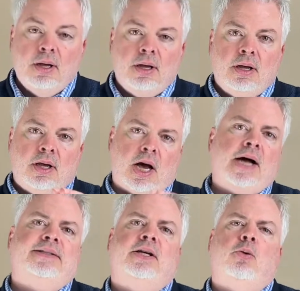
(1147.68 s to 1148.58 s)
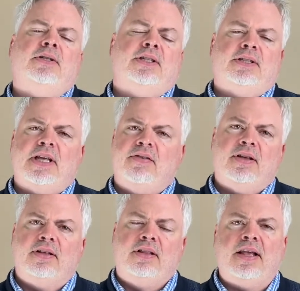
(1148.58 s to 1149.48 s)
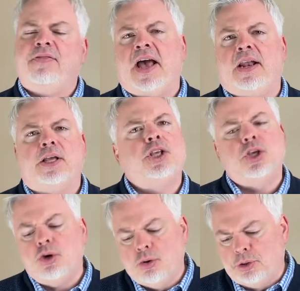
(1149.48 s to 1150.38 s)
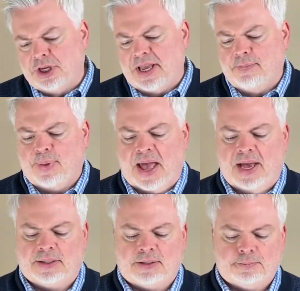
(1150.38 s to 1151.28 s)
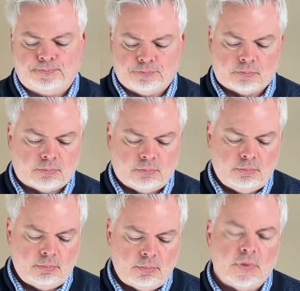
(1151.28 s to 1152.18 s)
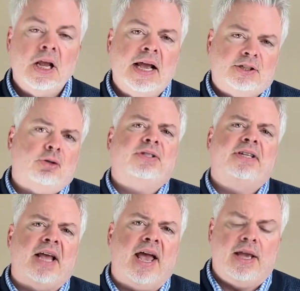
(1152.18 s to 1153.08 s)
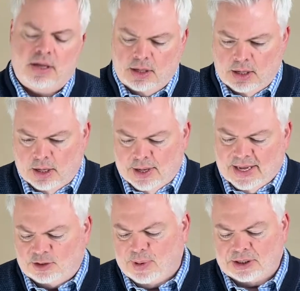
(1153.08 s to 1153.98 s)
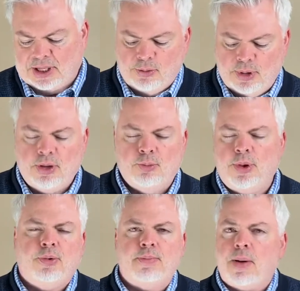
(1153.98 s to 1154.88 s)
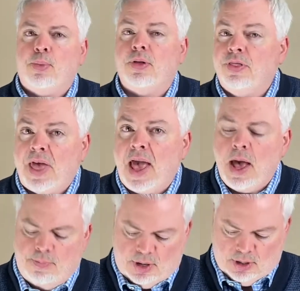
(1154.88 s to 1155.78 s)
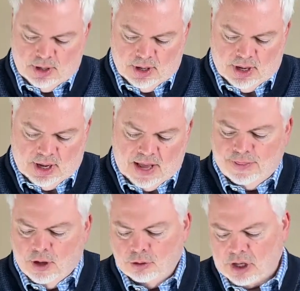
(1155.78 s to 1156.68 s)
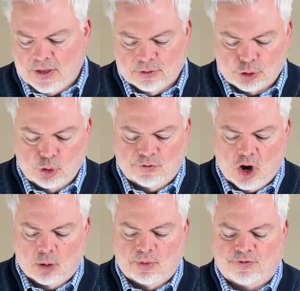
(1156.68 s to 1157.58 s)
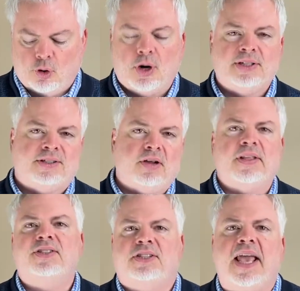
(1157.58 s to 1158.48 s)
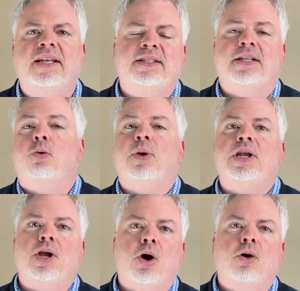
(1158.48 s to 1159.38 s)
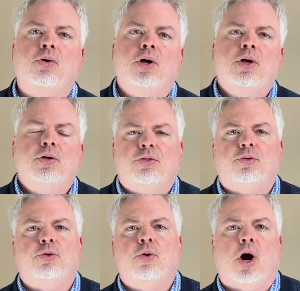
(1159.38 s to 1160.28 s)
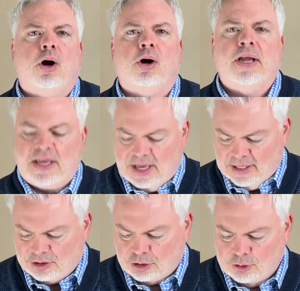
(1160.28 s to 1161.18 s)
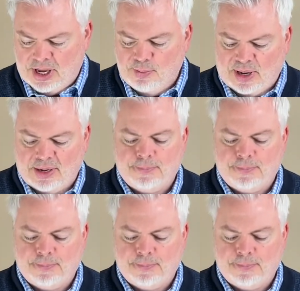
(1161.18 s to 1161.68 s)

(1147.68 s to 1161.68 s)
consequences. They've had a huge impact. And so today, especially, we remember them and those others who have gone before us. They're the saints that we know through our history, but